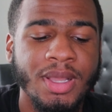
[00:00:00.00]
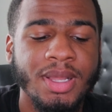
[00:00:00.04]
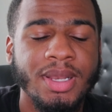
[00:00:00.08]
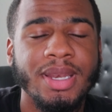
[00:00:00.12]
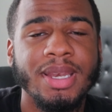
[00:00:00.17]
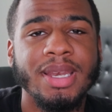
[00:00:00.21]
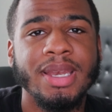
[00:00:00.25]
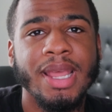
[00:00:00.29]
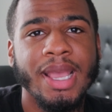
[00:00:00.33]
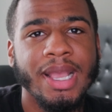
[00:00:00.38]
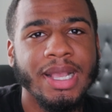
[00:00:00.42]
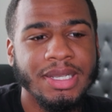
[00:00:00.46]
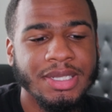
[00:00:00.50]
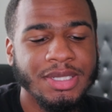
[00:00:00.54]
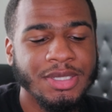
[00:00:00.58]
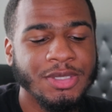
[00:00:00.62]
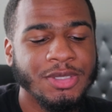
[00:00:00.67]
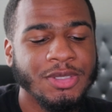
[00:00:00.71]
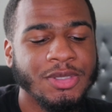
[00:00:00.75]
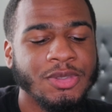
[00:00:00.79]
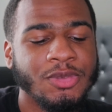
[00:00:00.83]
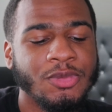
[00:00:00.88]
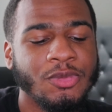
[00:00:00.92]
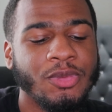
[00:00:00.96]
Next,
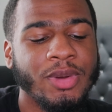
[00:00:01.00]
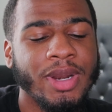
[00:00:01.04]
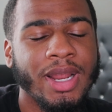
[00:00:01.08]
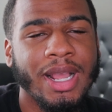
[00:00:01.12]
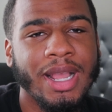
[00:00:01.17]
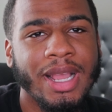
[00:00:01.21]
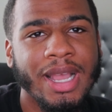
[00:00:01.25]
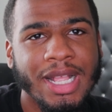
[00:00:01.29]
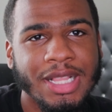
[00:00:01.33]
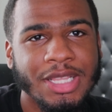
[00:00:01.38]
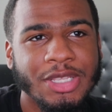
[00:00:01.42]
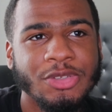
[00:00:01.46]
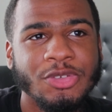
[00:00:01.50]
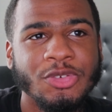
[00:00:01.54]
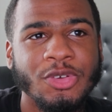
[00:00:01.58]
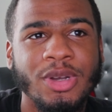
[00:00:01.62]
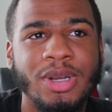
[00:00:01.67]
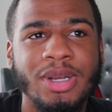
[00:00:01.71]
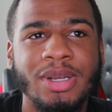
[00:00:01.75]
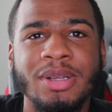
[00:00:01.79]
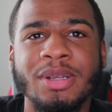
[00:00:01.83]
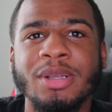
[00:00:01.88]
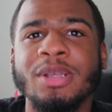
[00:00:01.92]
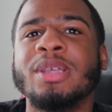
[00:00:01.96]
when I got the
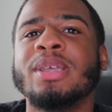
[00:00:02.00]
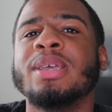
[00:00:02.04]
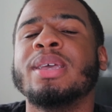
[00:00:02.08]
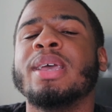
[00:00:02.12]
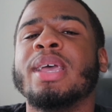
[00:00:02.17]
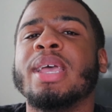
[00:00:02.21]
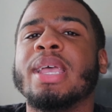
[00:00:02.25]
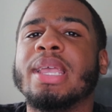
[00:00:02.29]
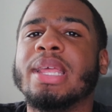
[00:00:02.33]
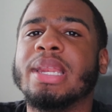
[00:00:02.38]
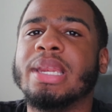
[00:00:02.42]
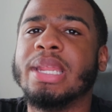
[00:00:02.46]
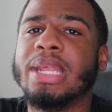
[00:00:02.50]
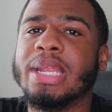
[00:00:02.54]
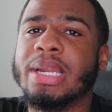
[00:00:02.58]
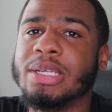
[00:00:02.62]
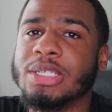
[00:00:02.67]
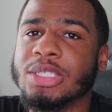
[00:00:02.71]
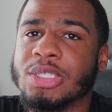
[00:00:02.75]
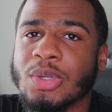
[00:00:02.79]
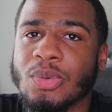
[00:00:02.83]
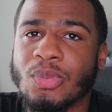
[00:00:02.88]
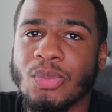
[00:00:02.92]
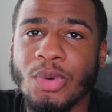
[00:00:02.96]
truck, it
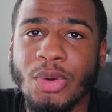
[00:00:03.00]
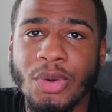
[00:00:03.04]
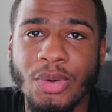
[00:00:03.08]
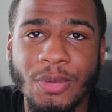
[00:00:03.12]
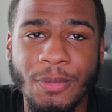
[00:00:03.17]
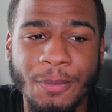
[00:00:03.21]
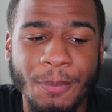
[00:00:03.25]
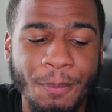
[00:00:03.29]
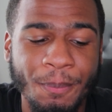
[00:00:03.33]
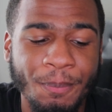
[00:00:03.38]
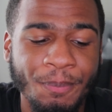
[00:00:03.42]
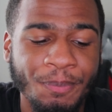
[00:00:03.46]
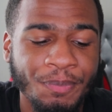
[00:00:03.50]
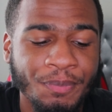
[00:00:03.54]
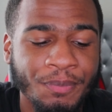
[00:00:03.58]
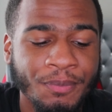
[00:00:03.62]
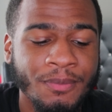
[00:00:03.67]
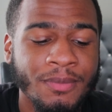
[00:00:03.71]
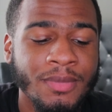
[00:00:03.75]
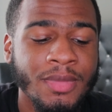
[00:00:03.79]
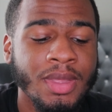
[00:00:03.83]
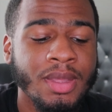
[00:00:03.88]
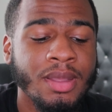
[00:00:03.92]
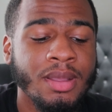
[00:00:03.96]
needed some work.
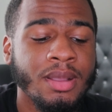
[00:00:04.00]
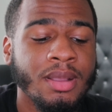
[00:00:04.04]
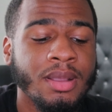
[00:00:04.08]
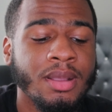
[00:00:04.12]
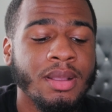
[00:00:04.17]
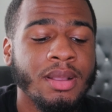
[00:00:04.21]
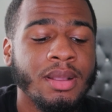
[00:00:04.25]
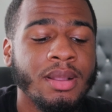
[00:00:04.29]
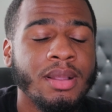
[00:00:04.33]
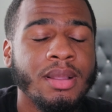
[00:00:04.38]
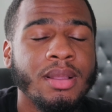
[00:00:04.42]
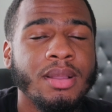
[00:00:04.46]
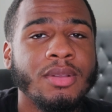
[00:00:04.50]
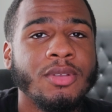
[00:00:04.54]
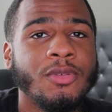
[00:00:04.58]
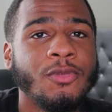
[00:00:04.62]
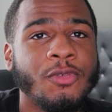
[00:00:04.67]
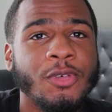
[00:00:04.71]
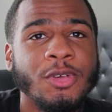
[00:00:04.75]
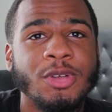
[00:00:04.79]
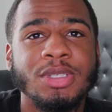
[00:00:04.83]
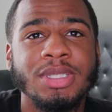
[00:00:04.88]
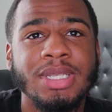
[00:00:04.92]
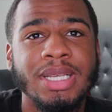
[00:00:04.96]

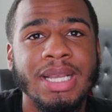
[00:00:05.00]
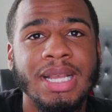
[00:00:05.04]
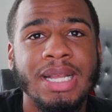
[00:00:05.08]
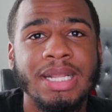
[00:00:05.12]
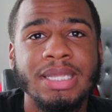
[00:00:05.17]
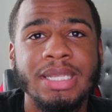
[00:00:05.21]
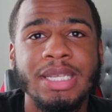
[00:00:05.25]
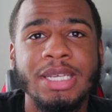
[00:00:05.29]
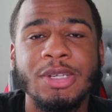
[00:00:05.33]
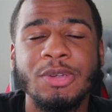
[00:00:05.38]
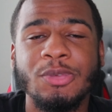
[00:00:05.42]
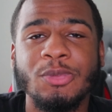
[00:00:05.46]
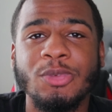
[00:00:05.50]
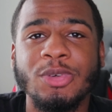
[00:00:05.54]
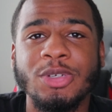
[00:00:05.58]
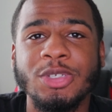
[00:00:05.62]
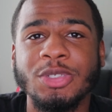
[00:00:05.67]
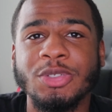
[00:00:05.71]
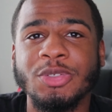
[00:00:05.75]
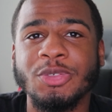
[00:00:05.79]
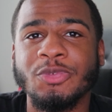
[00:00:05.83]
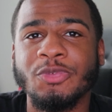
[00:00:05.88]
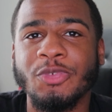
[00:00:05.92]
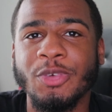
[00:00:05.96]
First thing I did
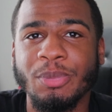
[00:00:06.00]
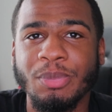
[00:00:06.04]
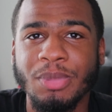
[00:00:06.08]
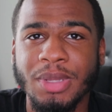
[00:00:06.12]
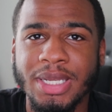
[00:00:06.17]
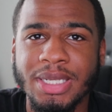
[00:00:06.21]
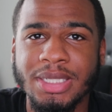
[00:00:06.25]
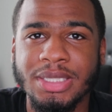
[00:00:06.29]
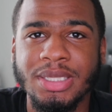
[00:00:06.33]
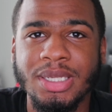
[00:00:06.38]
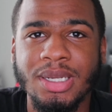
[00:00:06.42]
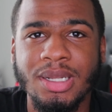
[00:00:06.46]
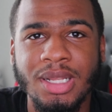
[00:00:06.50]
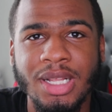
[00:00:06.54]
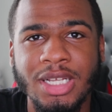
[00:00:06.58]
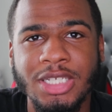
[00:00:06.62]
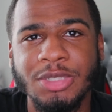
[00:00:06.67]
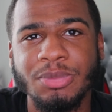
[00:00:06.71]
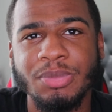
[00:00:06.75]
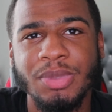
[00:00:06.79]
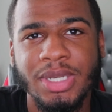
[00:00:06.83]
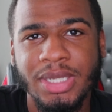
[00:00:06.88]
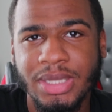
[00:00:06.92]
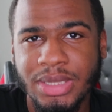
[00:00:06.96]
was replace the
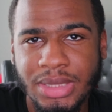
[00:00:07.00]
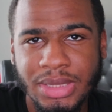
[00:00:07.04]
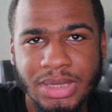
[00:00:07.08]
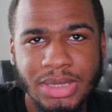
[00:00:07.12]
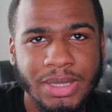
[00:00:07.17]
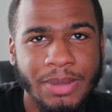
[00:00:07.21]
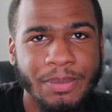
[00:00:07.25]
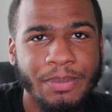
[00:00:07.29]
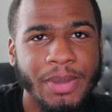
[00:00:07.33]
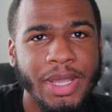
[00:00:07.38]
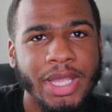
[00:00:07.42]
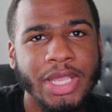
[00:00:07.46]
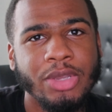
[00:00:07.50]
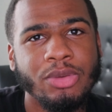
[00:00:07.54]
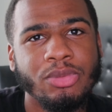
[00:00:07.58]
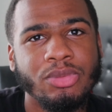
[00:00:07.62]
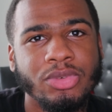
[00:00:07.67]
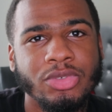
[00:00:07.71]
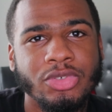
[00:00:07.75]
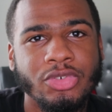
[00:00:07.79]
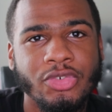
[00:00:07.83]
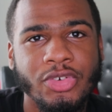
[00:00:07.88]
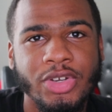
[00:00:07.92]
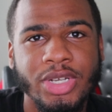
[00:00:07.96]
clutch because it's a
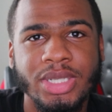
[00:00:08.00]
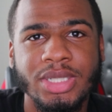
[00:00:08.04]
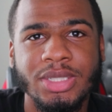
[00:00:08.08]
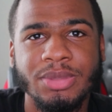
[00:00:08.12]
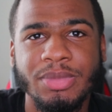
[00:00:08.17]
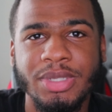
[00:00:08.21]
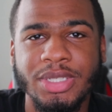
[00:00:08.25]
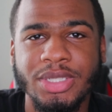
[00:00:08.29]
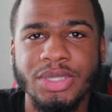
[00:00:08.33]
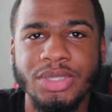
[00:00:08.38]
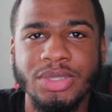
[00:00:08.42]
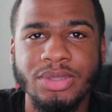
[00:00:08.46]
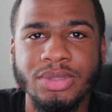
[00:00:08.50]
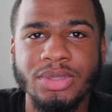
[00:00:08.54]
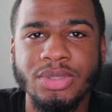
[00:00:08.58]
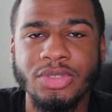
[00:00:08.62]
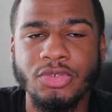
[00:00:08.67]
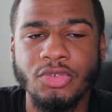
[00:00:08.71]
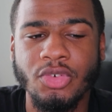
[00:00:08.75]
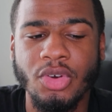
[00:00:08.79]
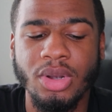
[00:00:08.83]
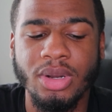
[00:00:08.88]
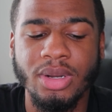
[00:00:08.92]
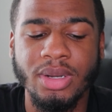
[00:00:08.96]
manual transmission
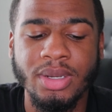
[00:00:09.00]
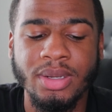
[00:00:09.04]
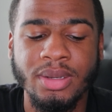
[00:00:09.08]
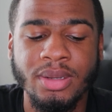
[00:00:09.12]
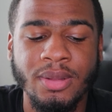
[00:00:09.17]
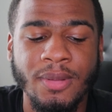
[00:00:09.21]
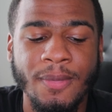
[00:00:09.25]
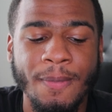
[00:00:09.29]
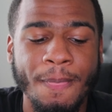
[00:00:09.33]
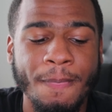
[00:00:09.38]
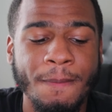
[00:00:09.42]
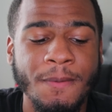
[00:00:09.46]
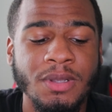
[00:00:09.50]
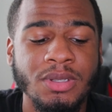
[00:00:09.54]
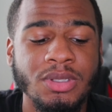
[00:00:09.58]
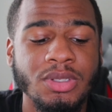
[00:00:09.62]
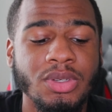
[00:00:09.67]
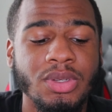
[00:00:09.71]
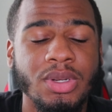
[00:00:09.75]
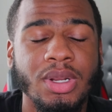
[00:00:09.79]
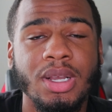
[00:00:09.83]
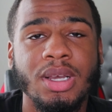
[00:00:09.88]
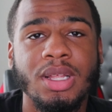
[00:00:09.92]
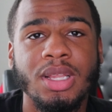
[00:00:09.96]
truck.
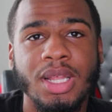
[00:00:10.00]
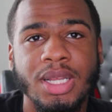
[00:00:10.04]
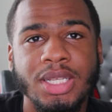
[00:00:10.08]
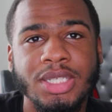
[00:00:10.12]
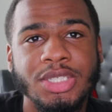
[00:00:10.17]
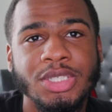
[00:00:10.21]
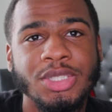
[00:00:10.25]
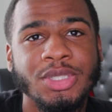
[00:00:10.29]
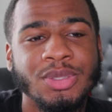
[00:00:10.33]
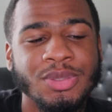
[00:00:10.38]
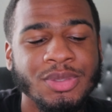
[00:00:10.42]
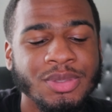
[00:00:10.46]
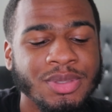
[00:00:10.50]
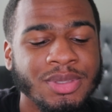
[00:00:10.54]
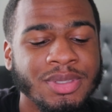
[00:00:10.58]
So the clutch,